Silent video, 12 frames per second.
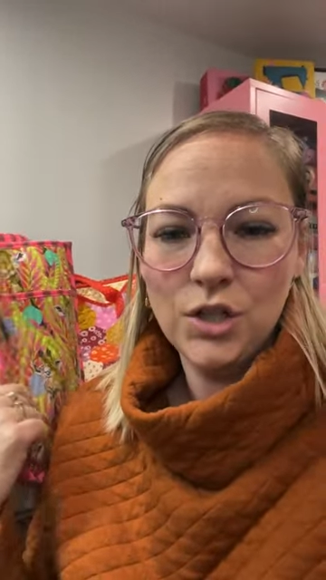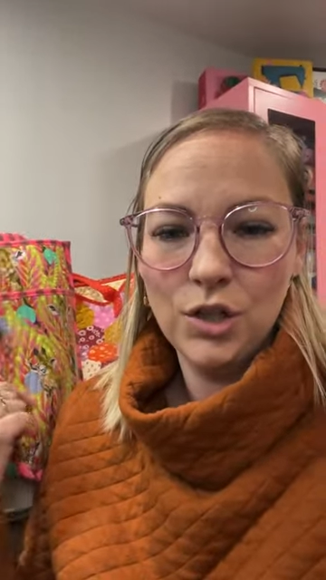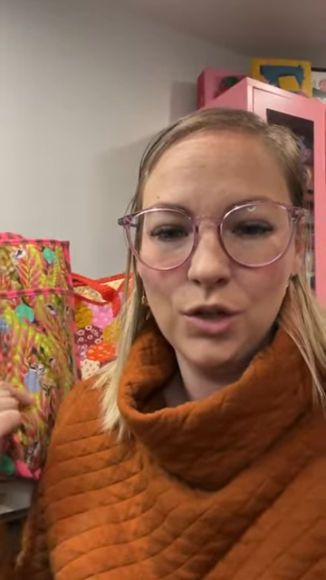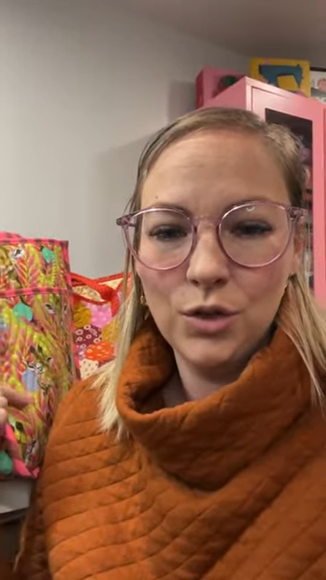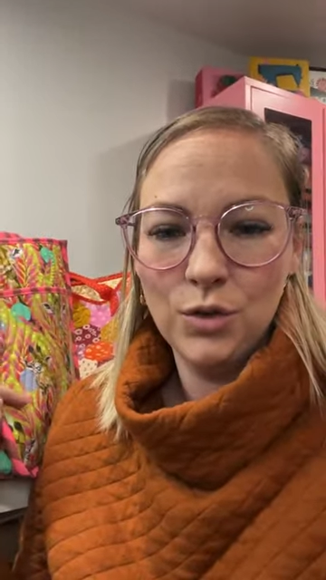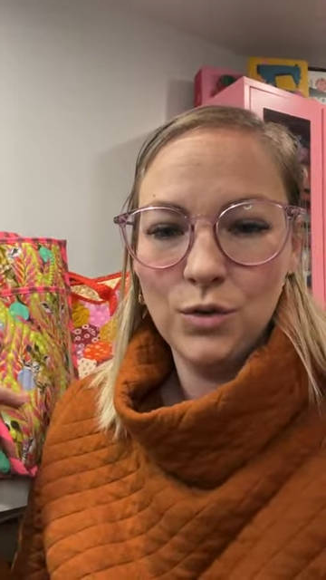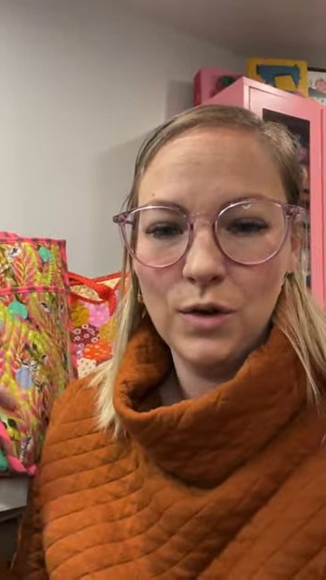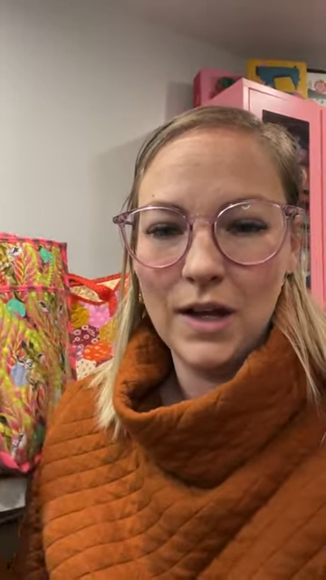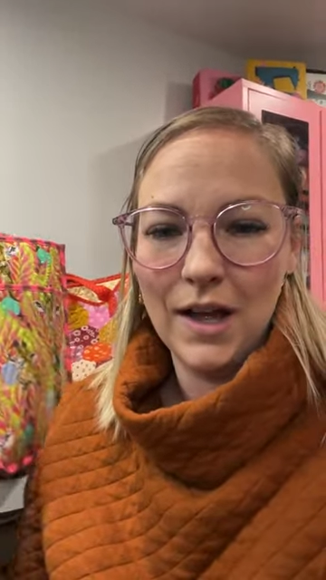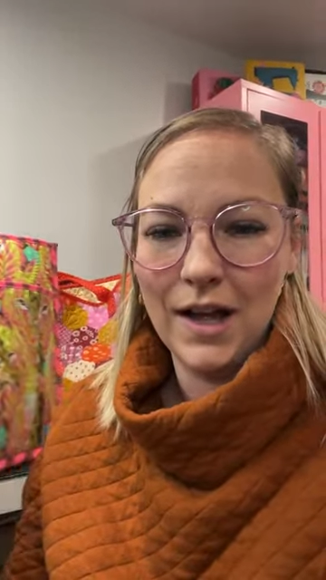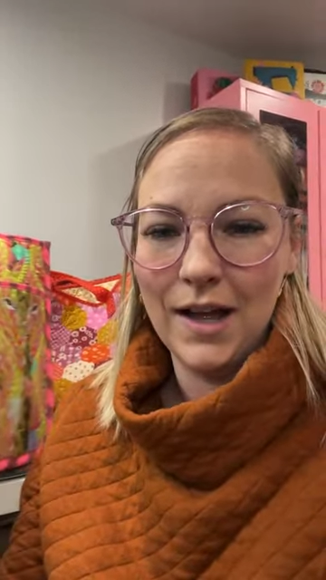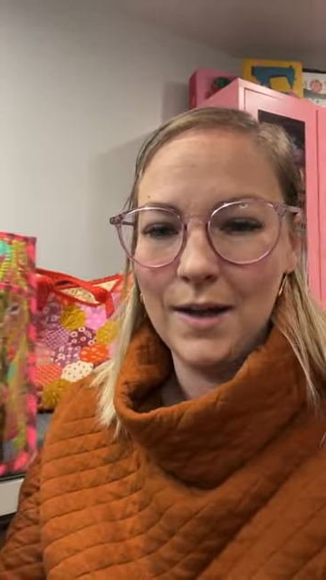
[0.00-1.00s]
to
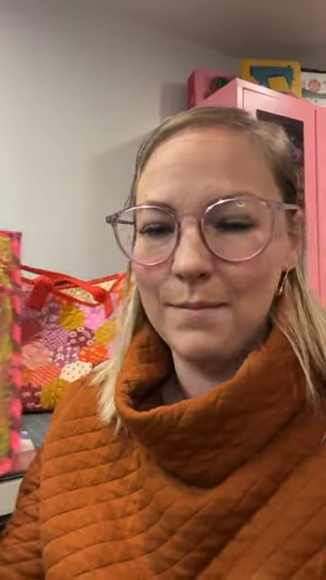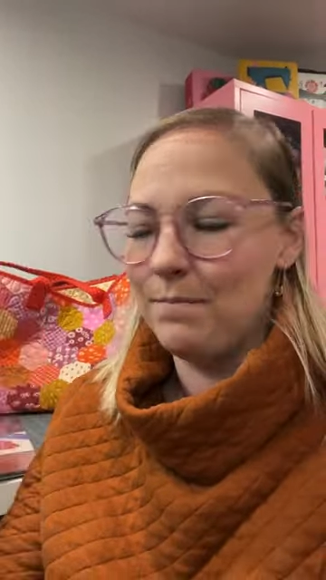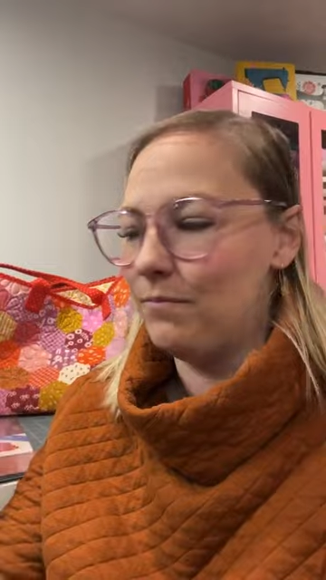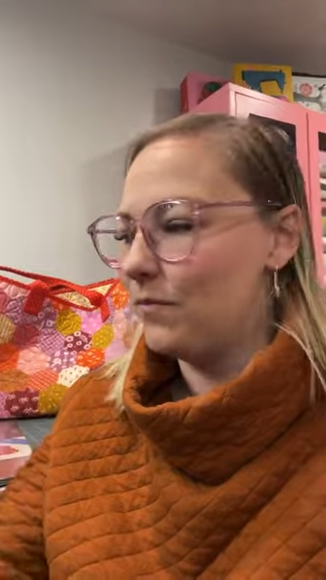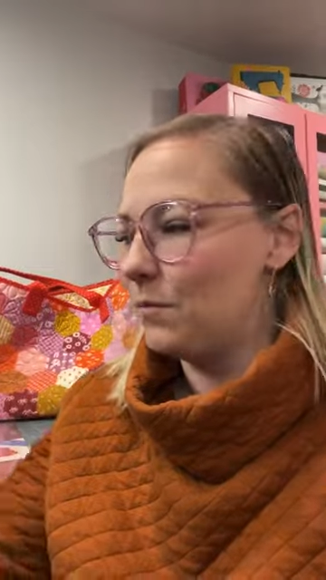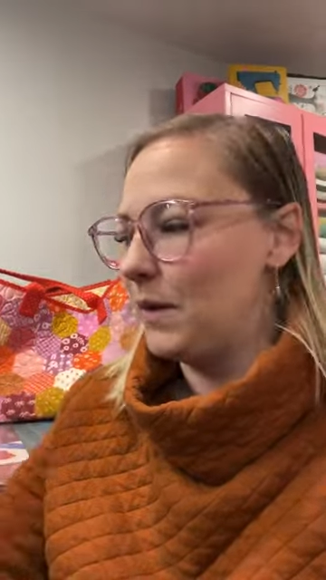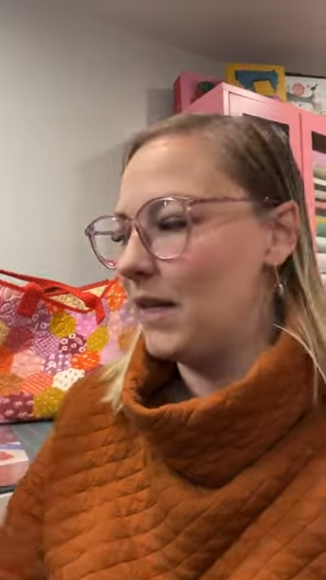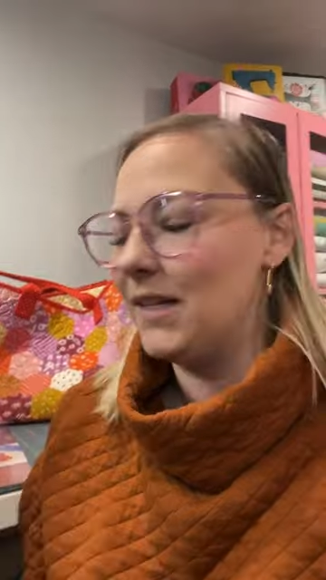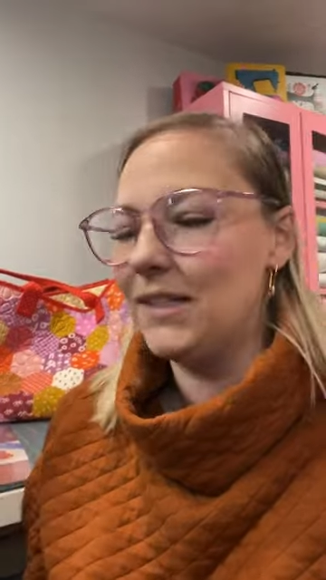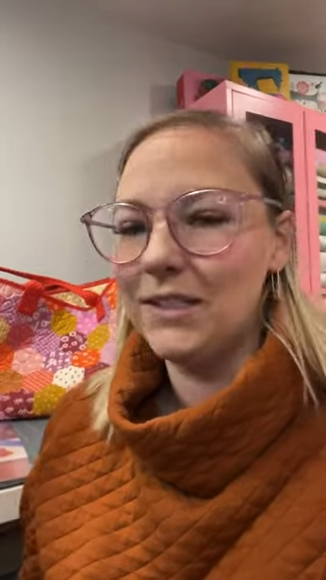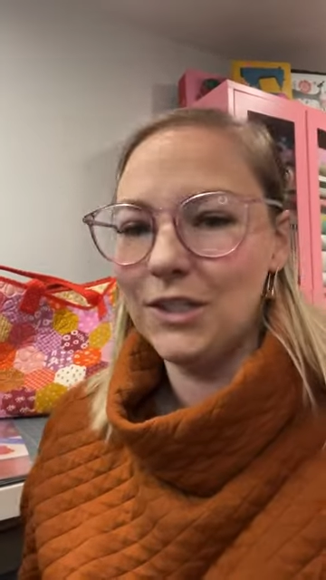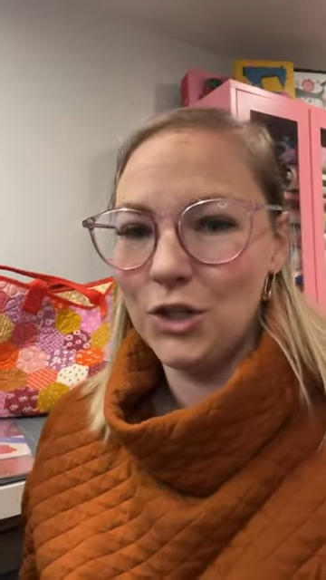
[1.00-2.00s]
um,
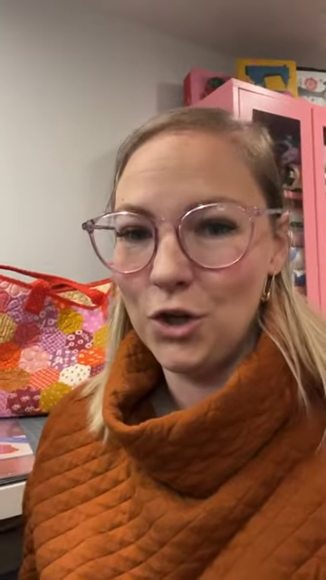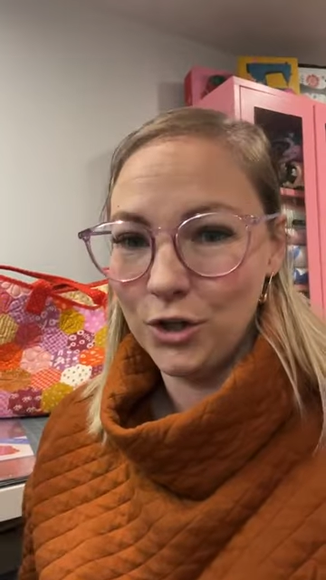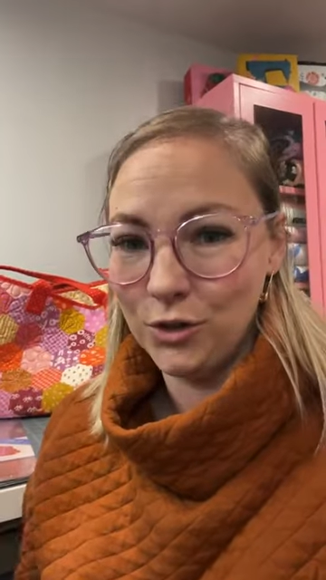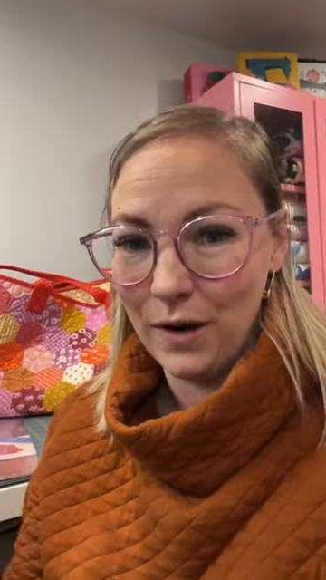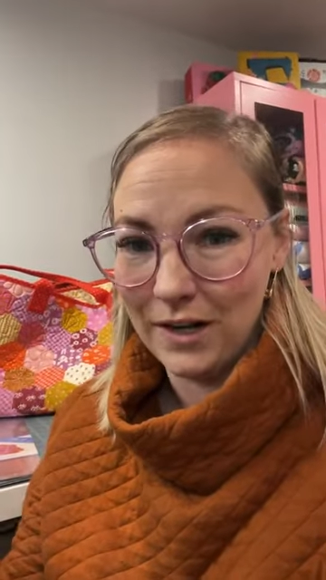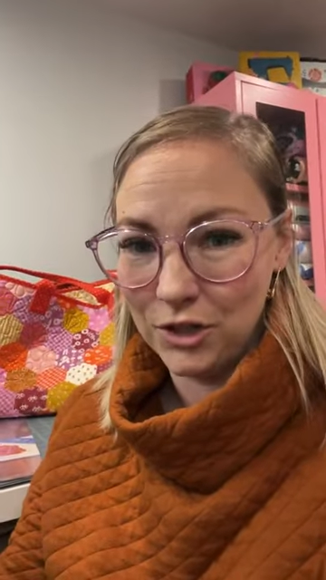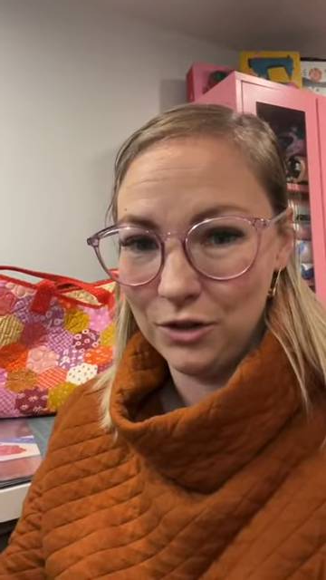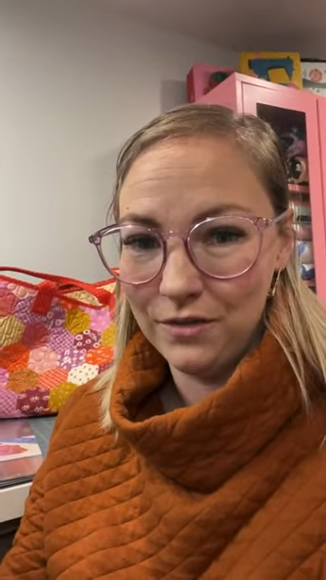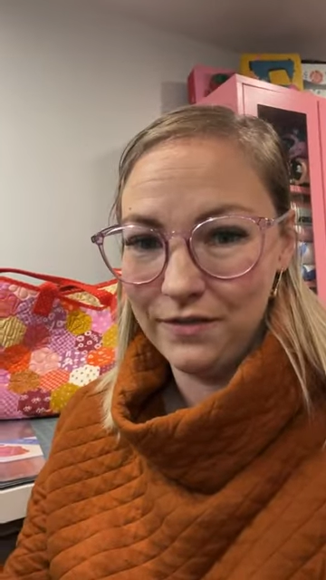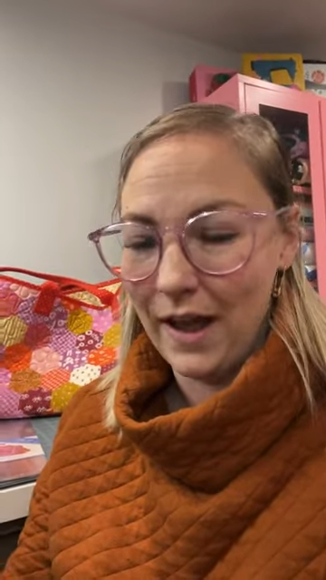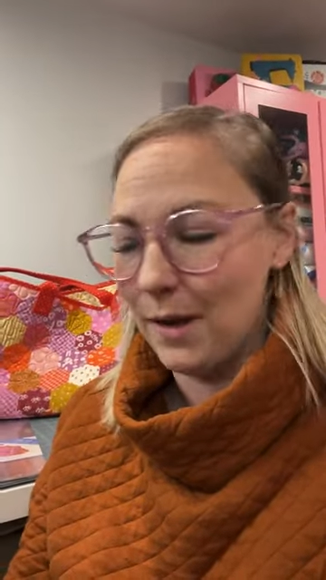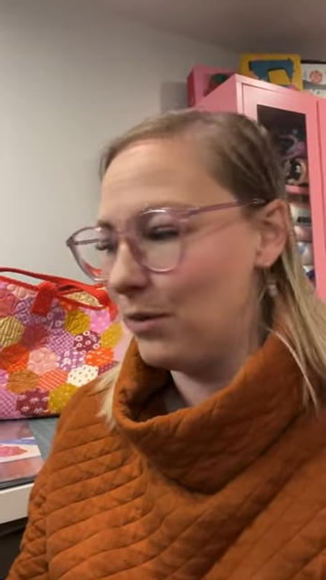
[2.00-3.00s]
piece your
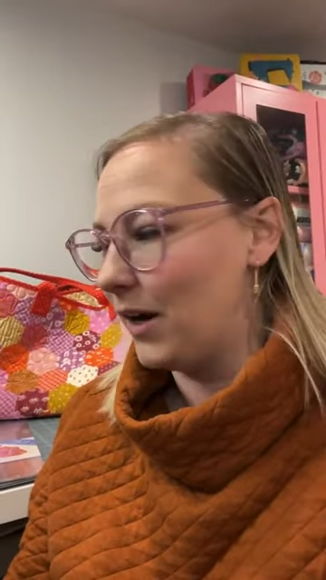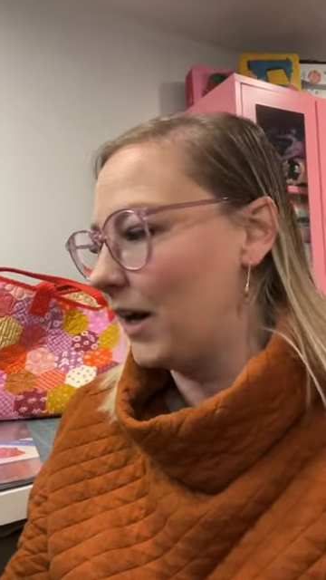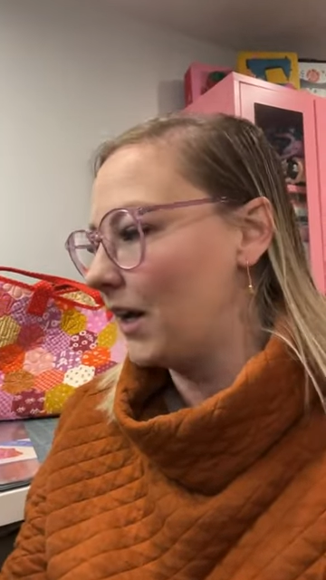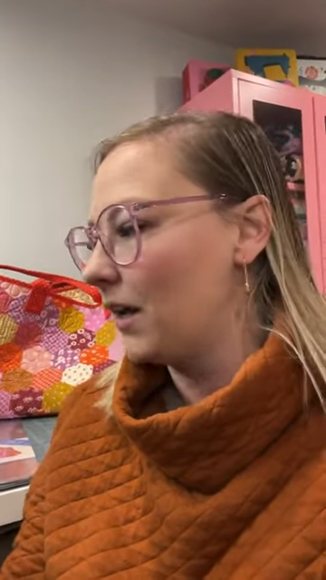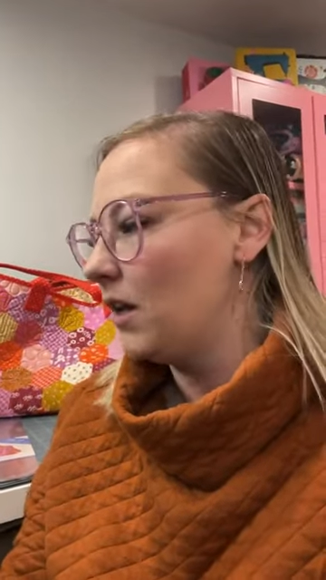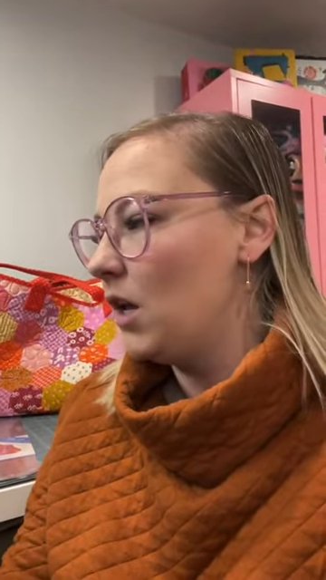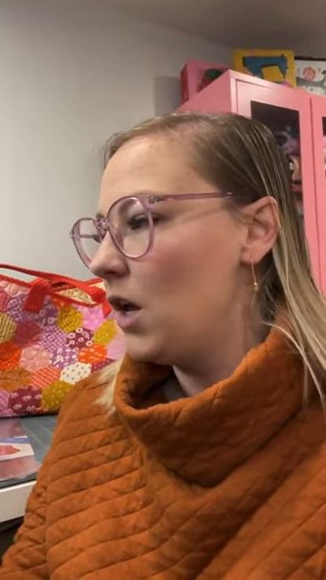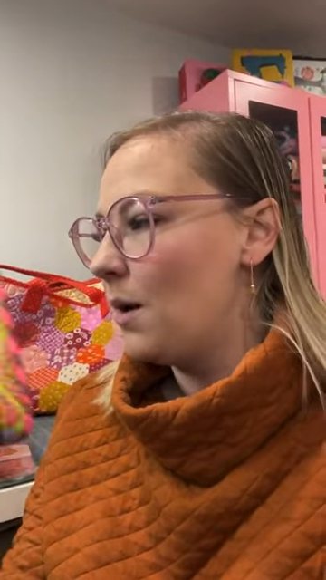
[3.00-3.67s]
directional fabric